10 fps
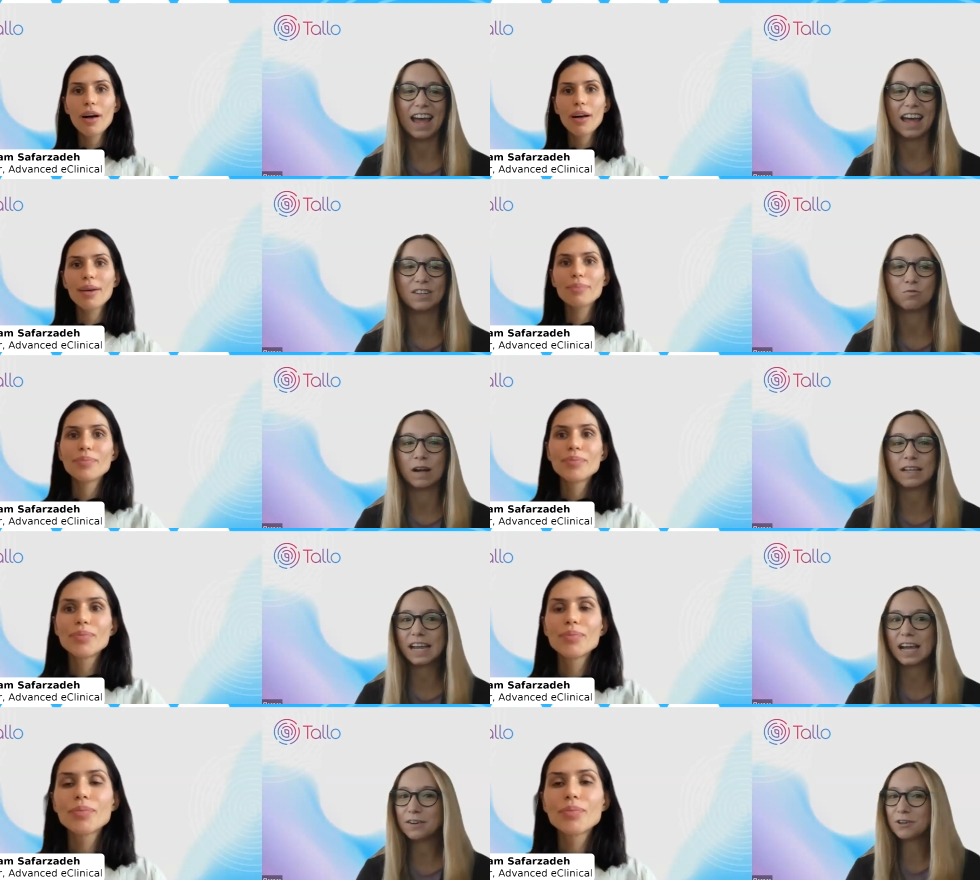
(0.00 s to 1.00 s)
Speaker 1: And
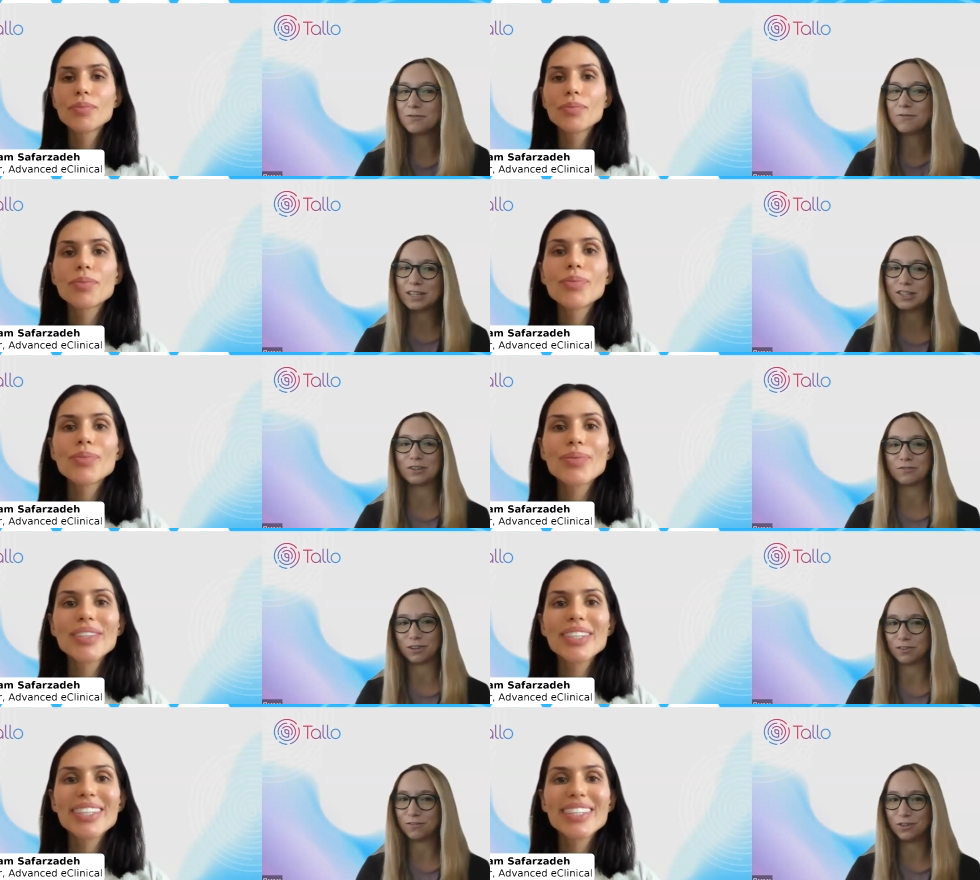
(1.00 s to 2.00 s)
what's kind of your
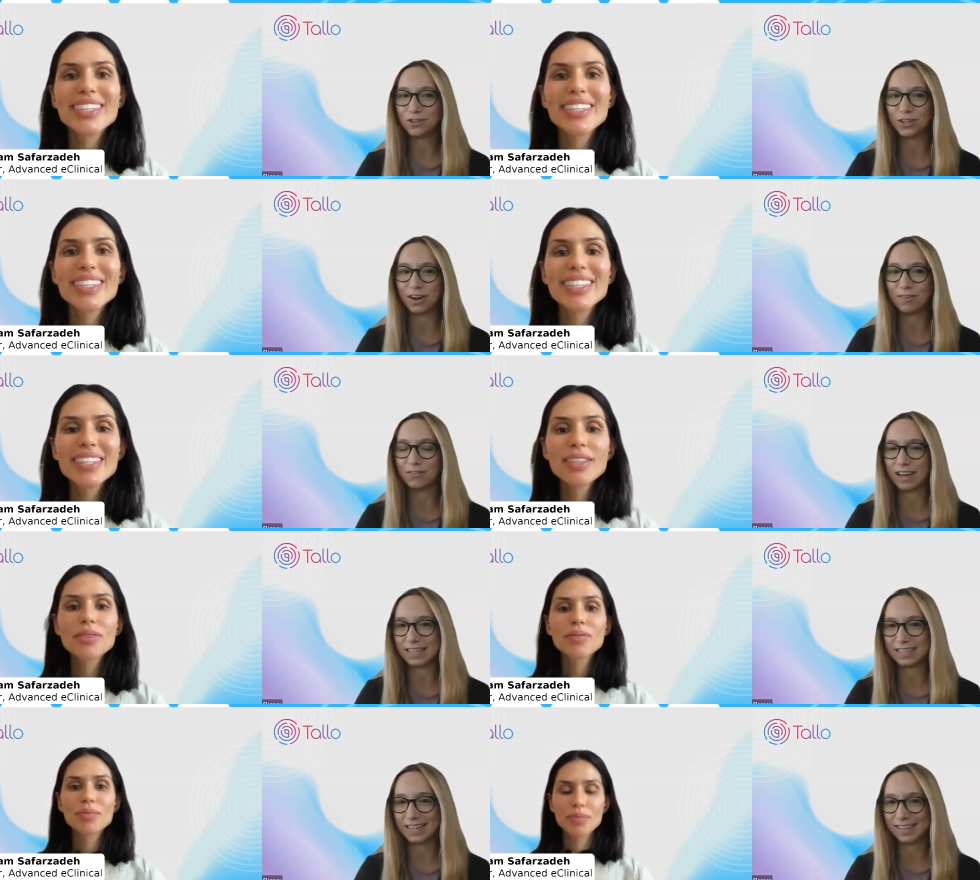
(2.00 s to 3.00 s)
vision for the future of
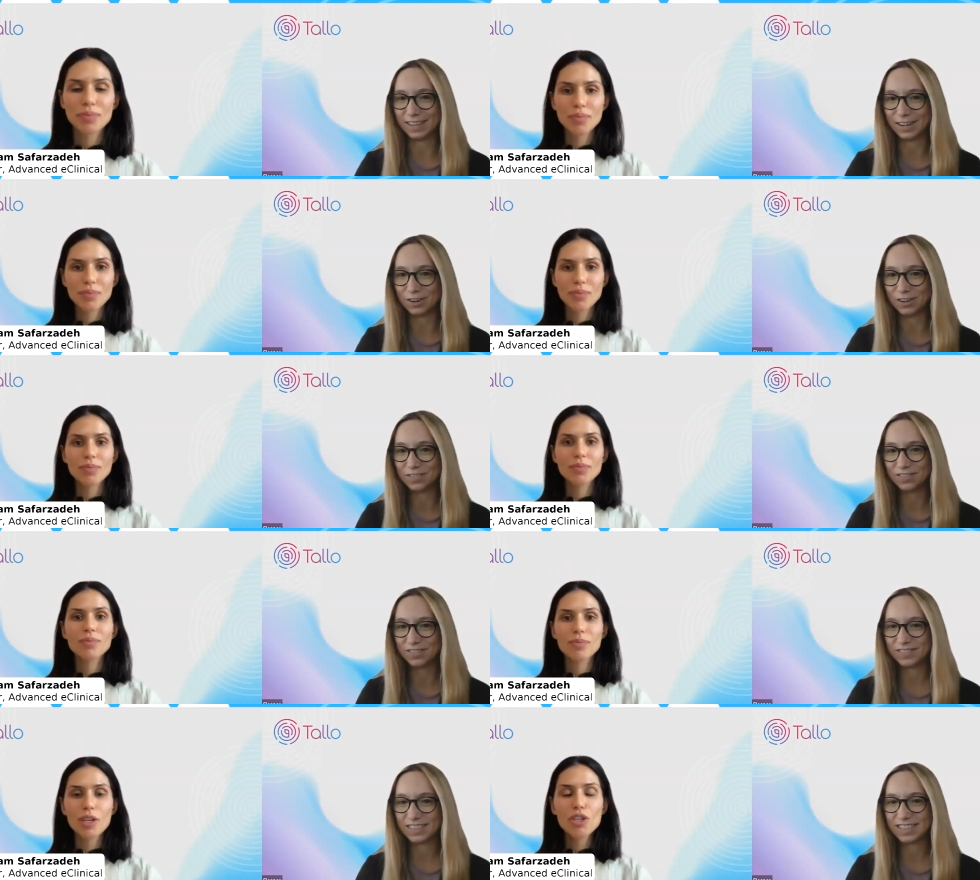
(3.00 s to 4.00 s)
advanced eClinical?
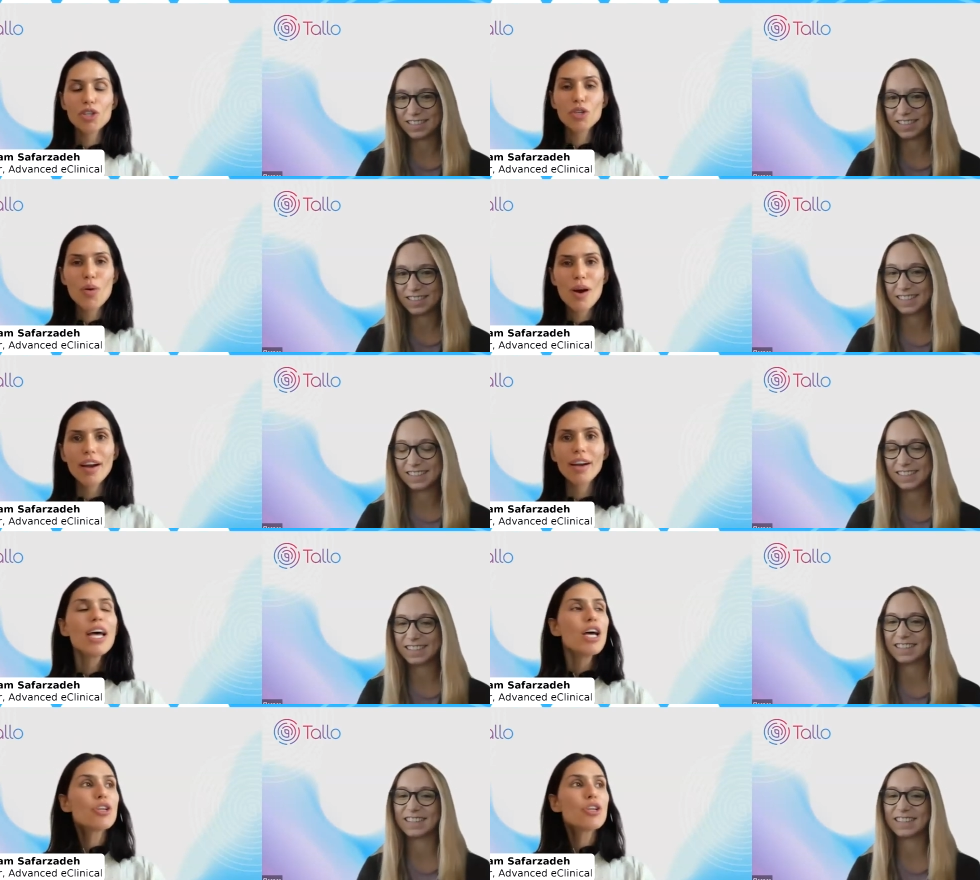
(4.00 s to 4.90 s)
Speaker 2: Sure.